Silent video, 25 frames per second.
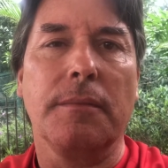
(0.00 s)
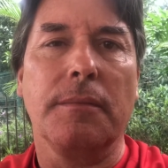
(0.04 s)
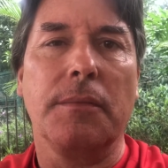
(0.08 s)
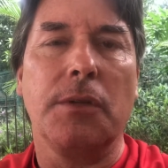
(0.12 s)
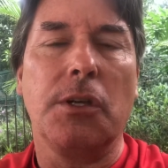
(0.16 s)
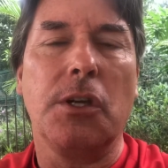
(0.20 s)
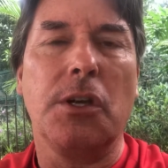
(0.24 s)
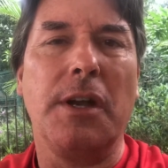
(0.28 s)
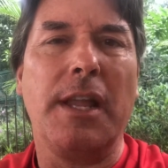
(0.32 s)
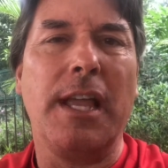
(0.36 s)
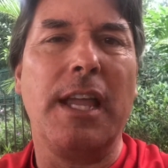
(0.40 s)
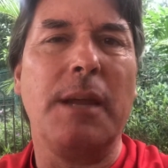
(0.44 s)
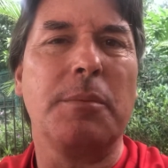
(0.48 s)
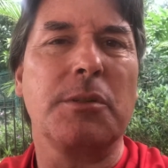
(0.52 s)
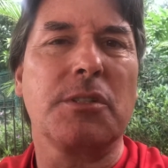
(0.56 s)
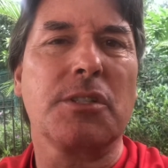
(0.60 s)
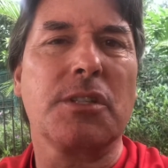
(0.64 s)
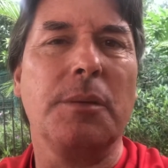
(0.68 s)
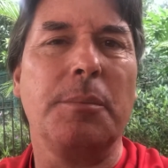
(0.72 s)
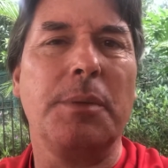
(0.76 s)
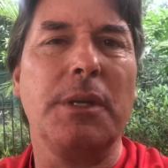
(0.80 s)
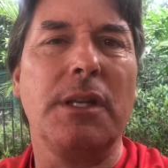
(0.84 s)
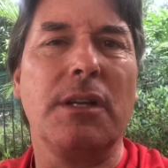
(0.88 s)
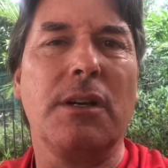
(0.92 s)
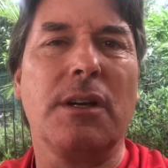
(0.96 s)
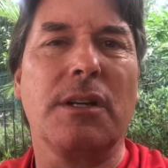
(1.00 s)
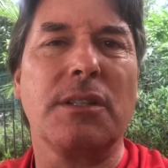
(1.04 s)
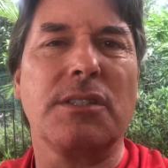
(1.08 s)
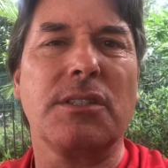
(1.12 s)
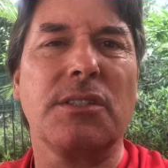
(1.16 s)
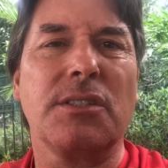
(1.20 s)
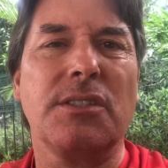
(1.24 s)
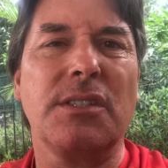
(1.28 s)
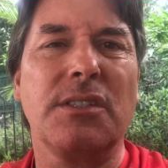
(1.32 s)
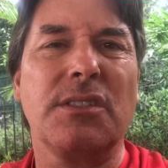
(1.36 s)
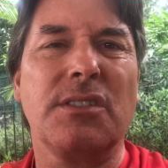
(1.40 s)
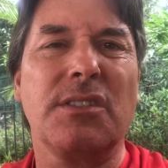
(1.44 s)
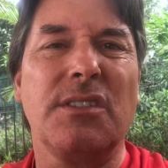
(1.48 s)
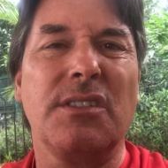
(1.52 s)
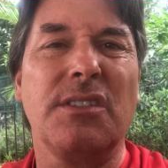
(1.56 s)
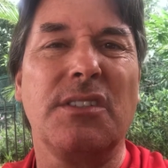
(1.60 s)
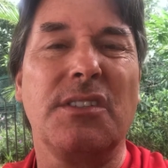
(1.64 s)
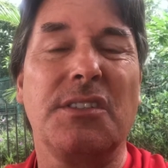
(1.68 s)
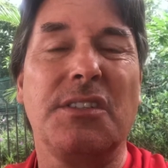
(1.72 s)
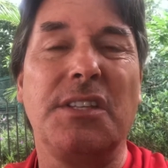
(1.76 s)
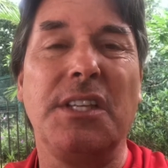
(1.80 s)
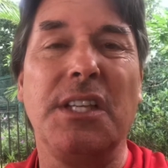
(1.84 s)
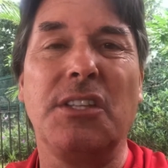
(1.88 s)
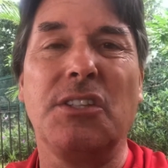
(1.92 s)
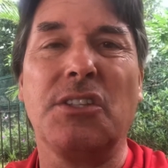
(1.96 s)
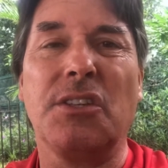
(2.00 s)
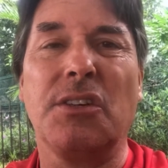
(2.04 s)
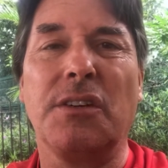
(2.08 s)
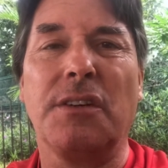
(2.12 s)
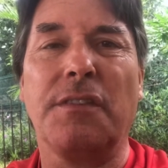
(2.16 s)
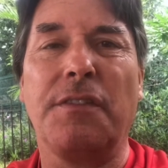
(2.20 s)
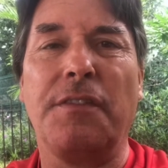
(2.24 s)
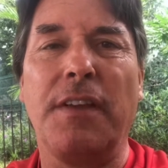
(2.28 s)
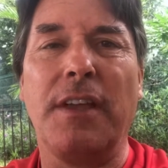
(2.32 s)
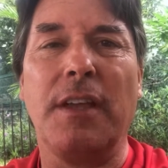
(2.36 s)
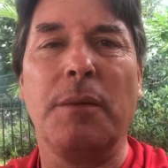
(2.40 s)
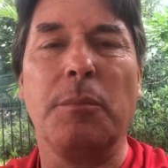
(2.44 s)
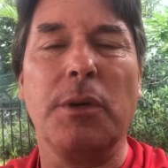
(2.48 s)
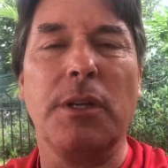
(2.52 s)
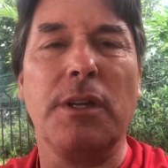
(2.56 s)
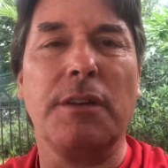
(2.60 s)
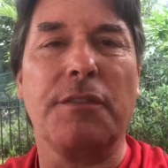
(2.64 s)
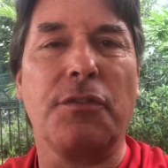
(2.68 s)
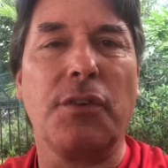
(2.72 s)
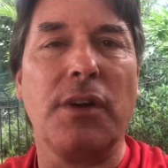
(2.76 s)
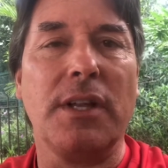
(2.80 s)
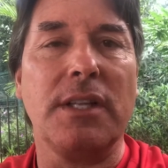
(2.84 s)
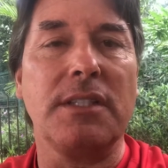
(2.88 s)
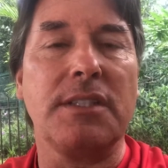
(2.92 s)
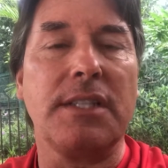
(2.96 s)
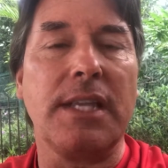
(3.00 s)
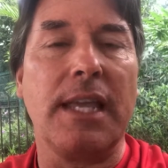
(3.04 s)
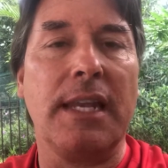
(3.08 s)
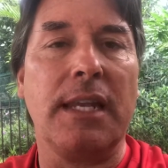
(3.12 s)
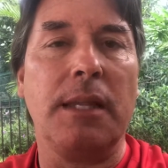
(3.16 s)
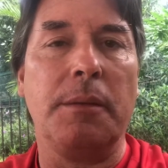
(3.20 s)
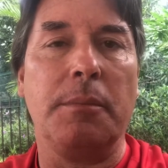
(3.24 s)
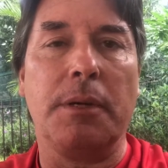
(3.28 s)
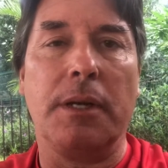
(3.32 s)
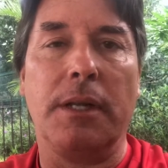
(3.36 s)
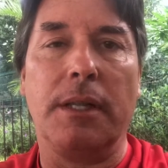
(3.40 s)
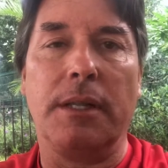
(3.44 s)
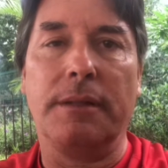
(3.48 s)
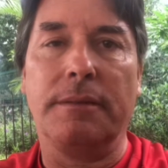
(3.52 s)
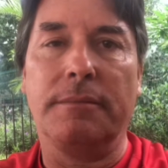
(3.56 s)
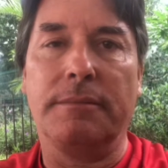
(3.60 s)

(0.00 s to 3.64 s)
Your neighbors could be a narcissist, your teacher, your family, your friends, anybody.